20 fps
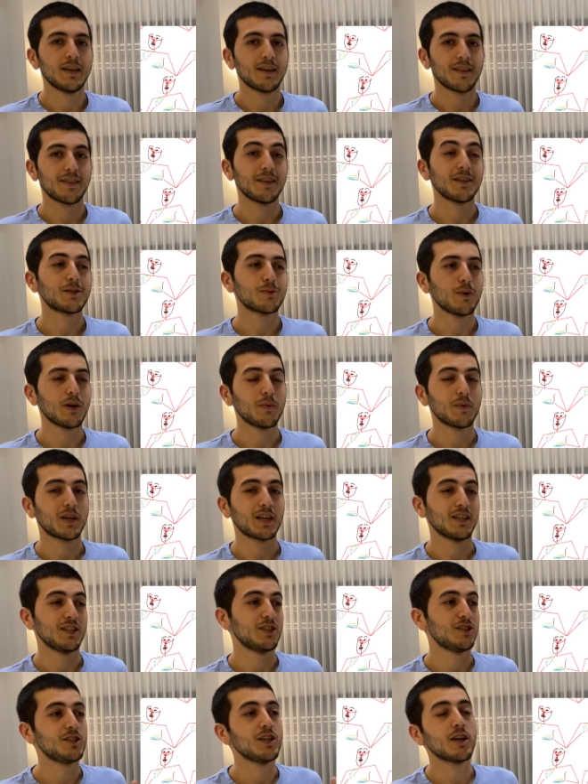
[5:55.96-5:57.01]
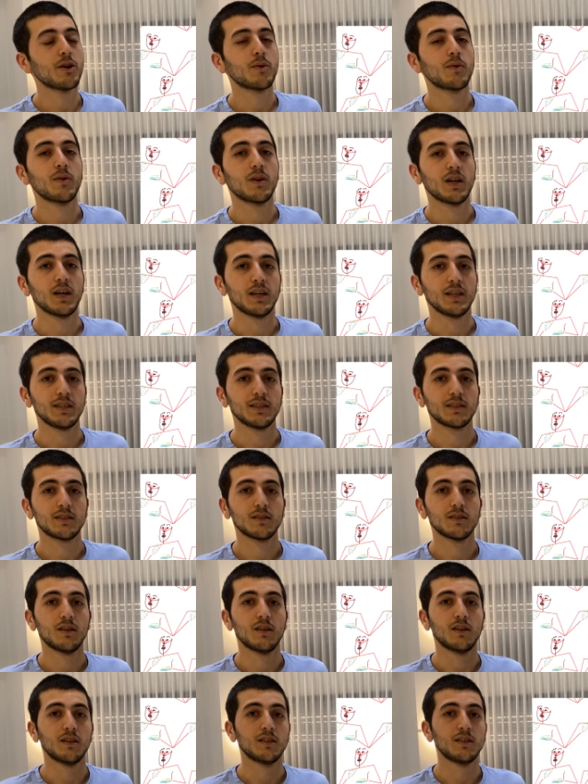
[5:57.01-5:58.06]
This way we can generalize
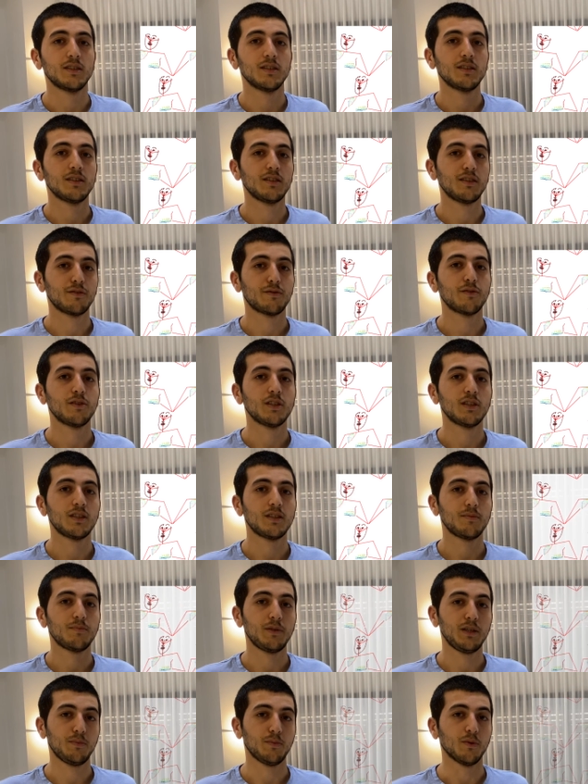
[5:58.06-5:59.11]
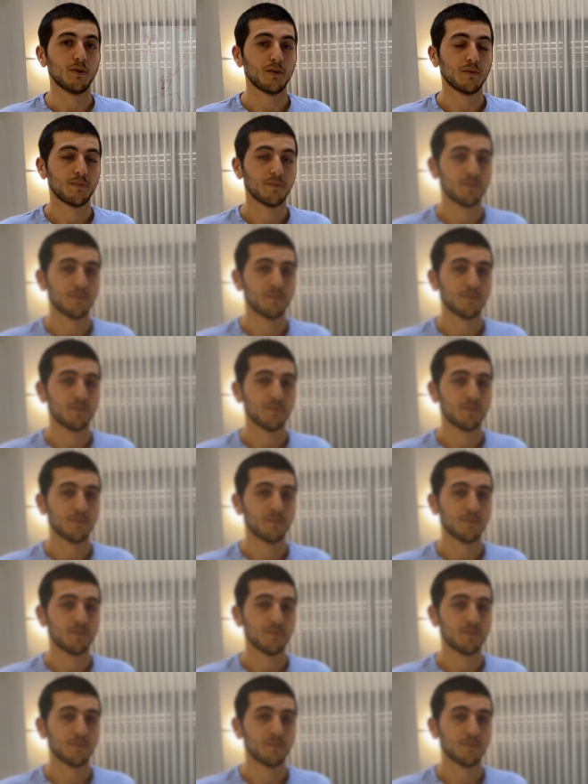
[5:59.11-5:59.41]
on different people.